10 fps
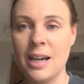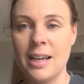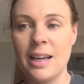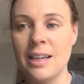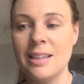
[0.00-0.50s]

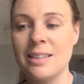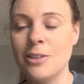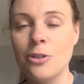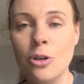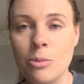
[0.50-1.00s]
I eat
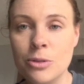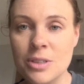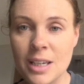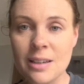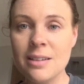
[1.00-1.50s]
normal
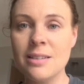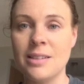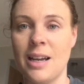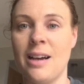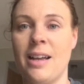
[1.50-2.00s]

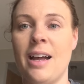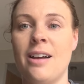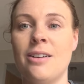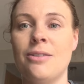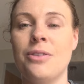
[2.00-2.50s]
dinners, I
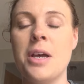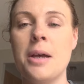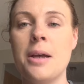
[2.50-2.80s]
have